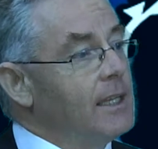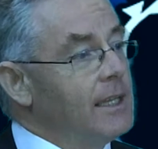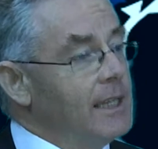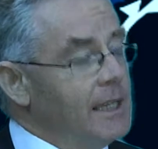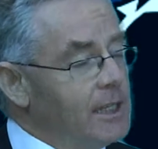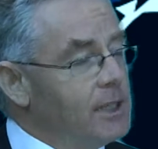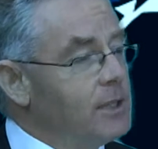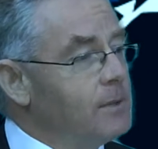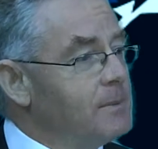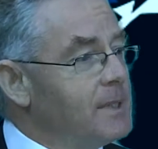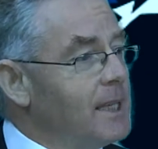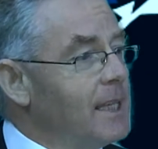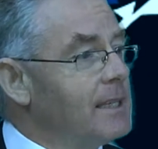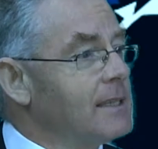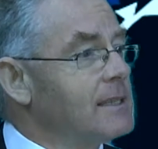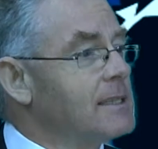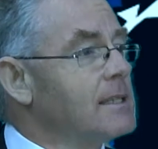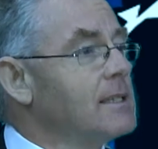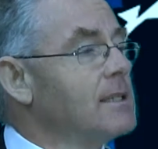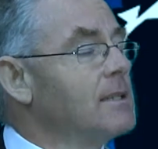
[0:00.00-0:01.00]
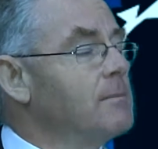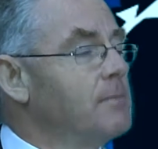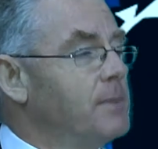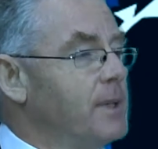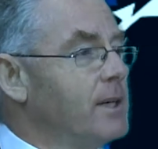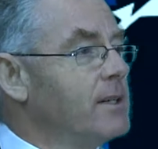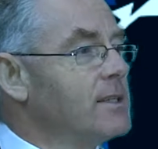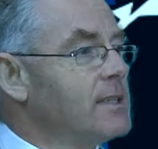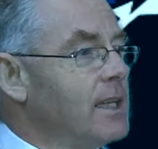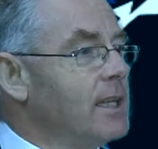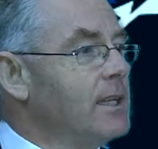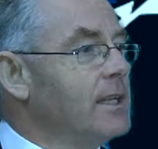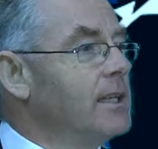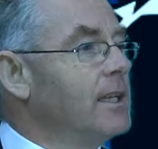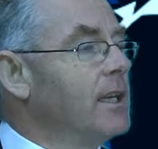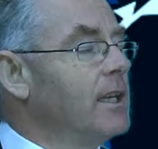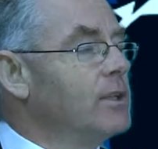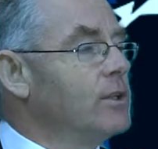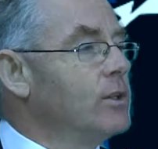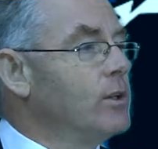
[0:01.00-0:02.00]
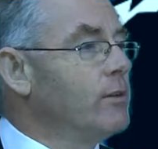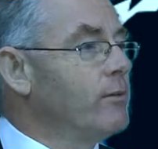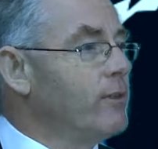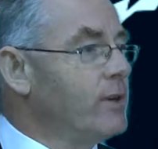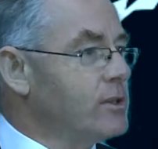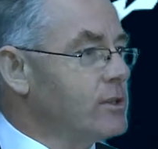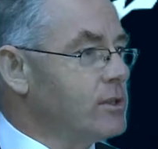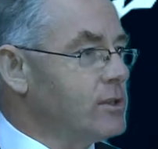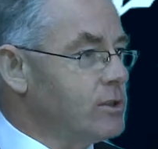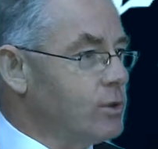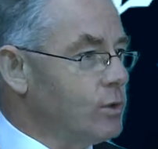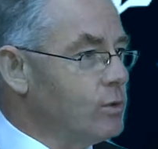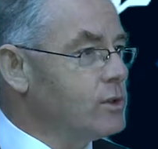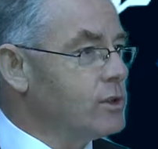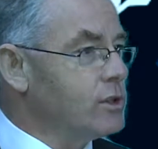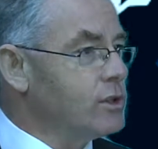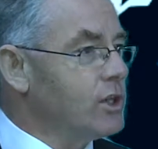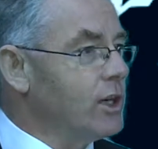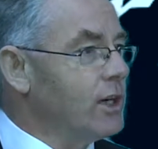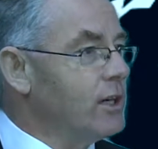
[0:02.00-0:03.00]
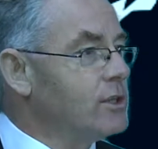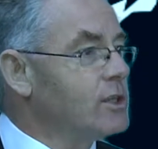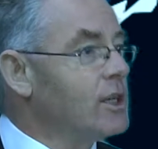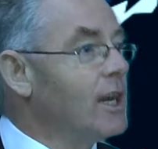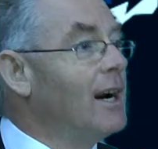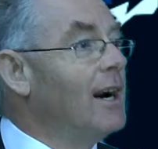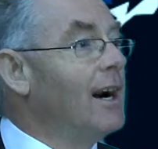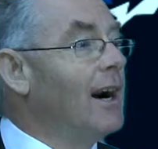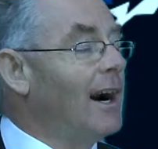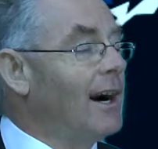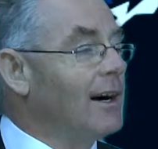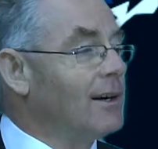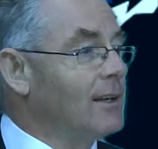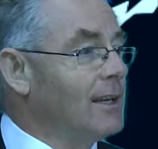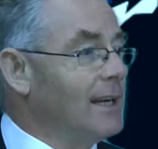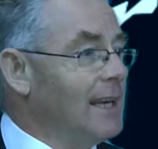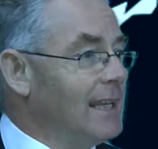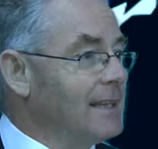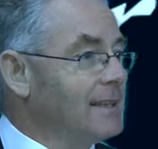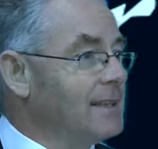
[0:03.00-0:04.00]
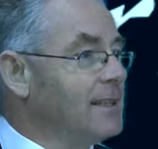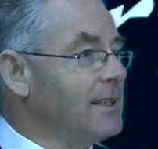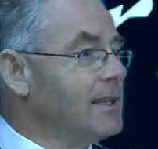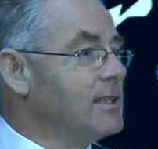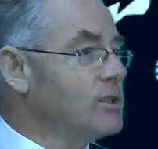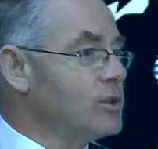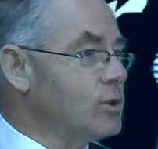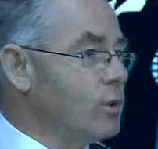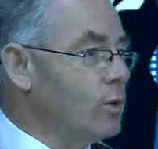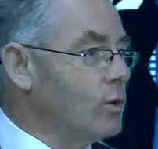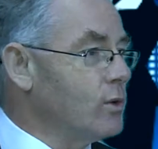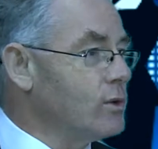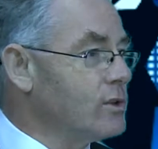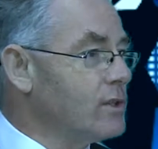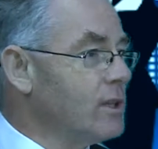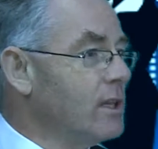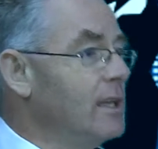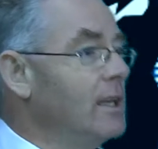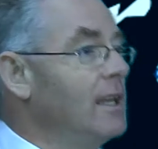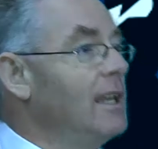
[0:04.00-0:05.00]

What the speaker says: income tax, PSI and universal social charge are collected at source,